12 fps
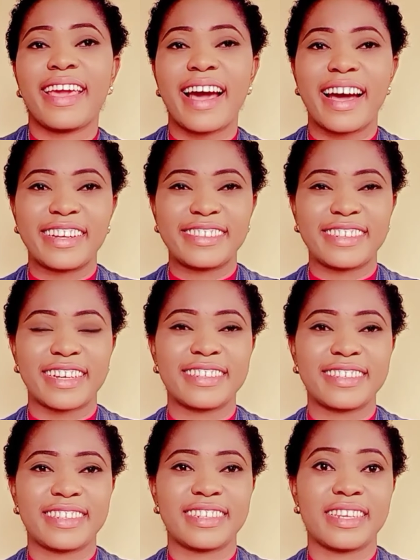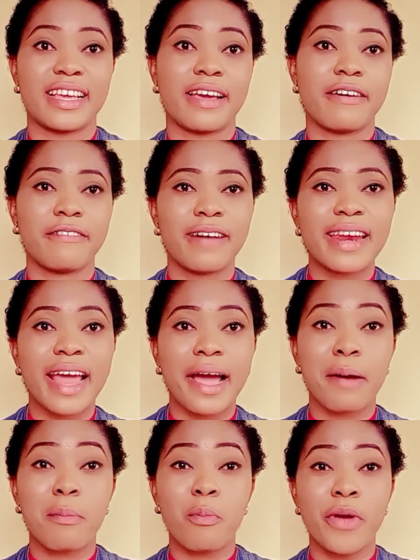are dancing. Va
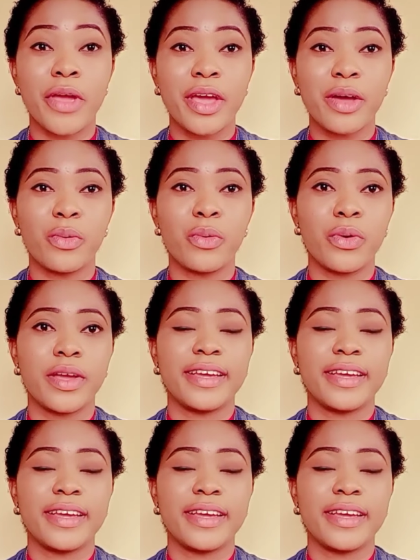na-agba egwu.